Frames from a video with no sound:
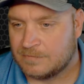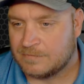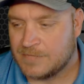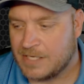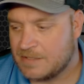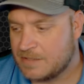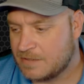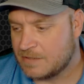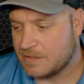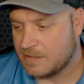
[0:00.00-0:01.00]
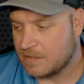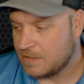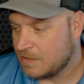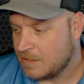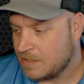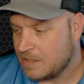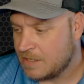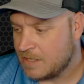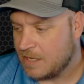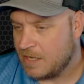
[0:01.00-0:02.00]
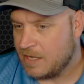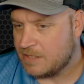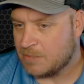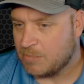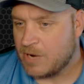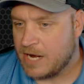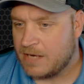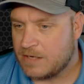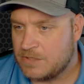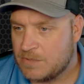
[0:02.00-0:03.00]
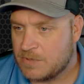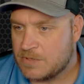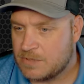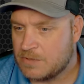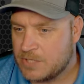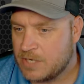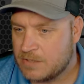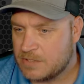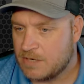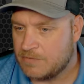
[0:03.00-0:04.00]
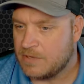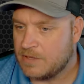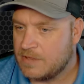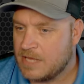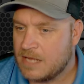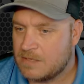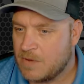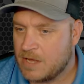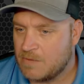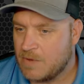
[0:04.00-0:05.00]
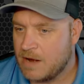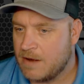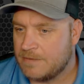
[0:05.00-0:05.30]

It's a brand that you want to associate yourself with. That's why you wear